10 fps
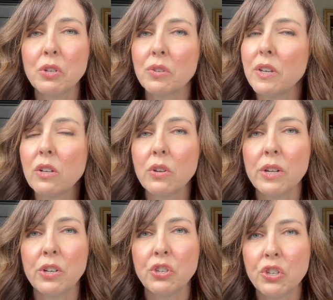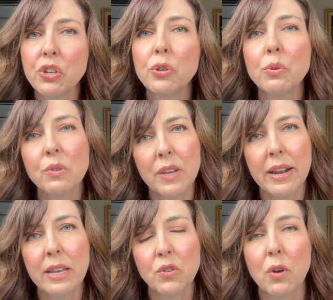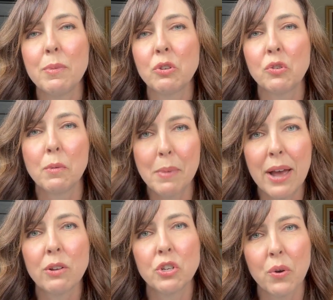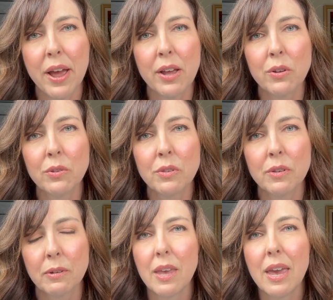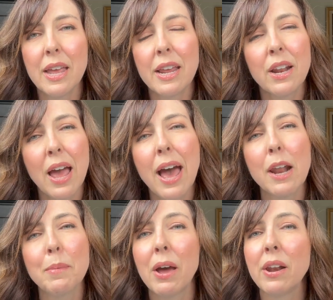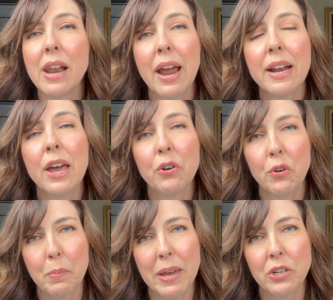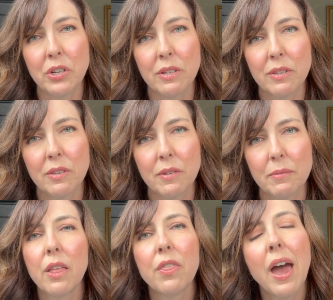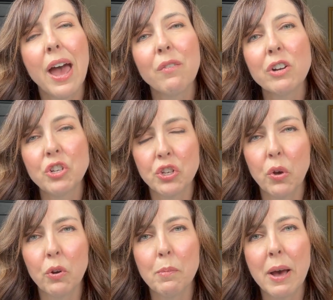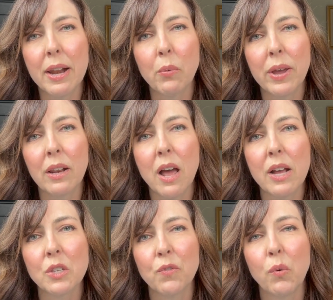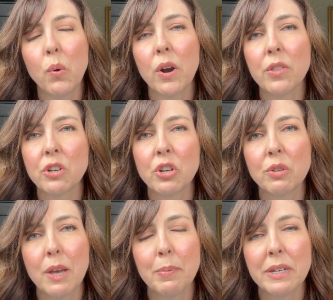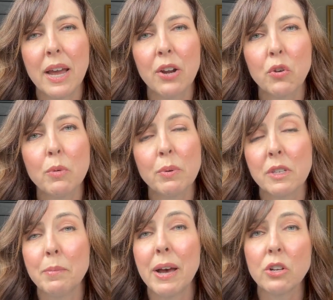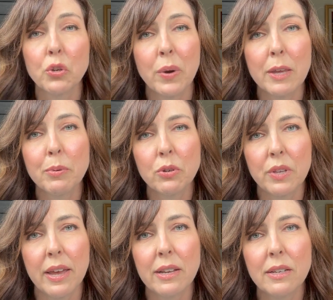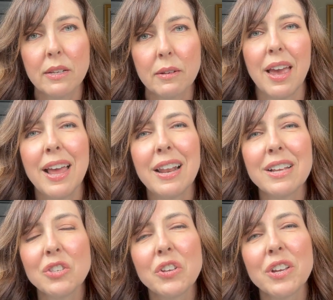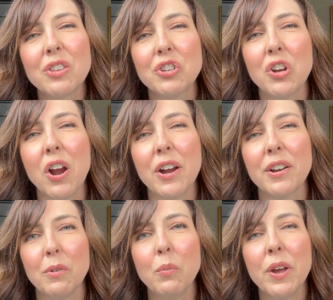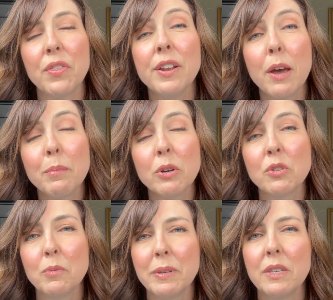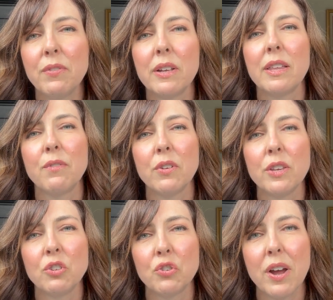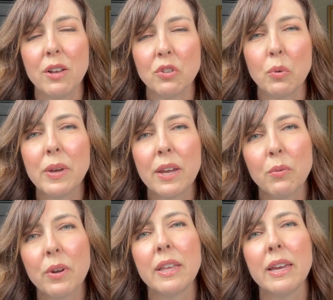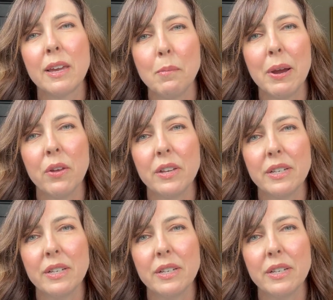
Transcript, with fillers: just included 2 studies from the SURMOUNT trials, and it had about 900 patients. The average total body weight loss for the tirzepatide group was about 20%. And let's look at the chart with numbers specifically for these trials so we can really compare the